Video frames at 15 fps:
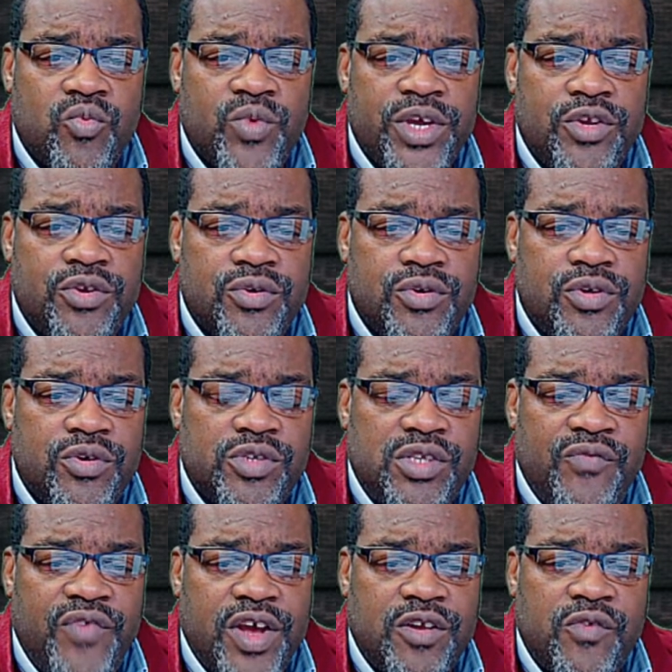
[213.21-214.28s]
we do use
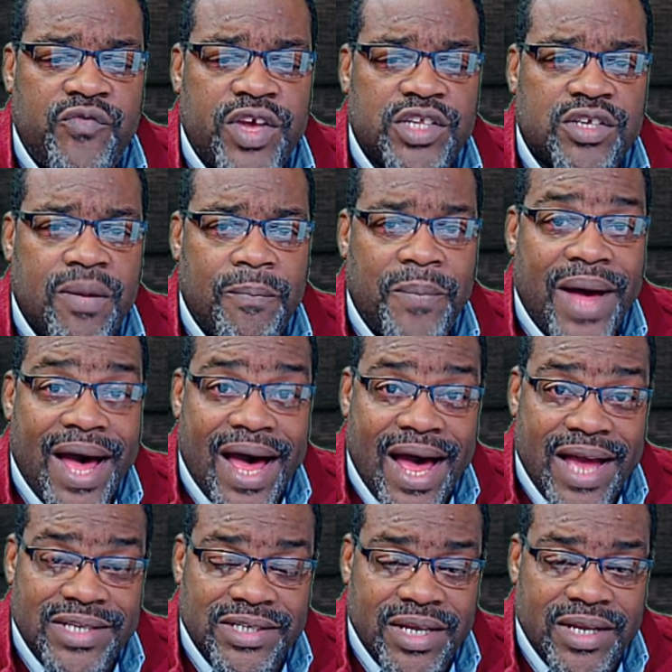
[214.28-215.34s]
the VectorVest
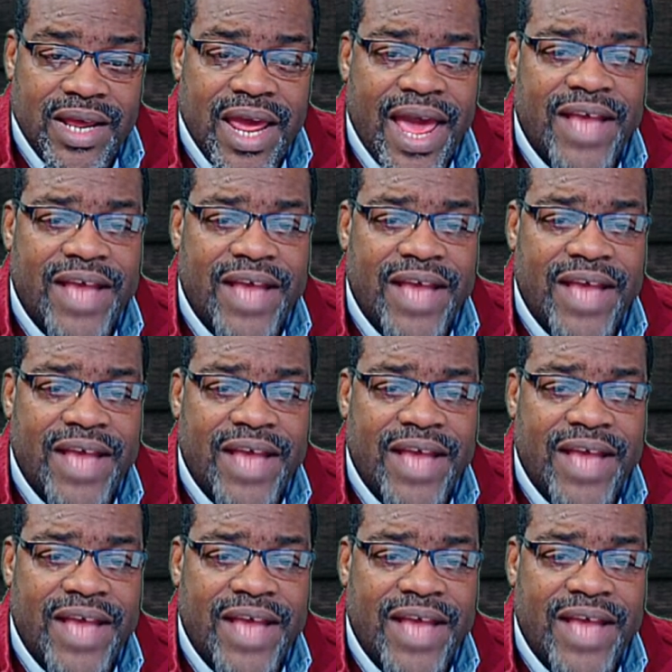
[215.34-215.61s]
composite